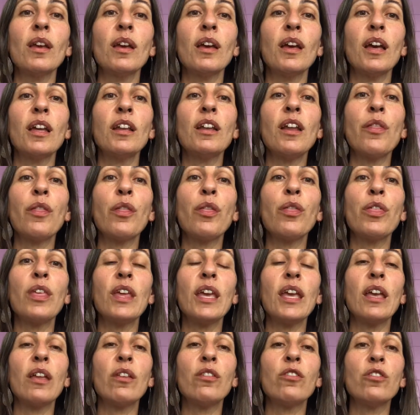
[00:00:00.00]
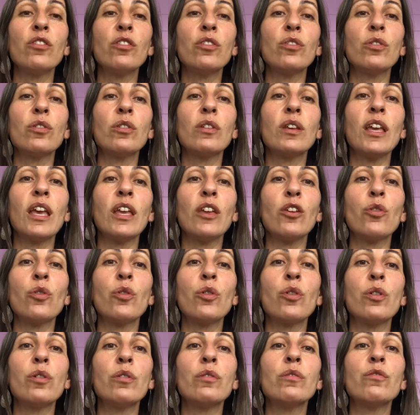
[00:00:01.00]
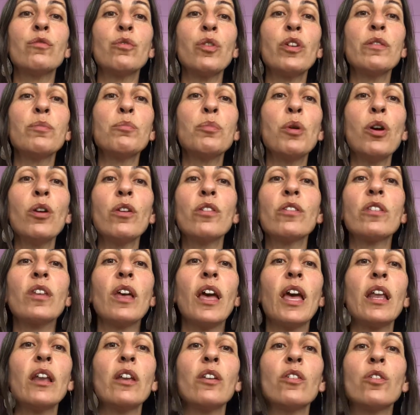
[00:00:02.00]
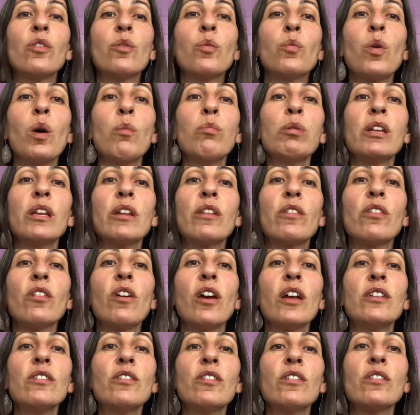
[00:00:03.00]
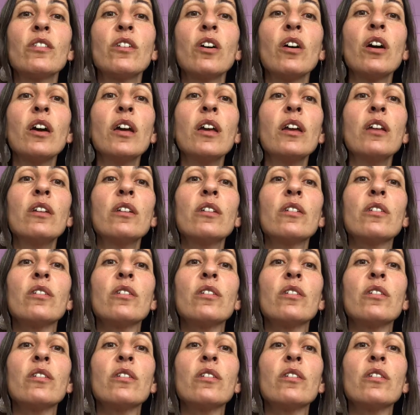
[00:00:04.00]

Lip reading: Another thing is to get your voice box and wobble it side to side.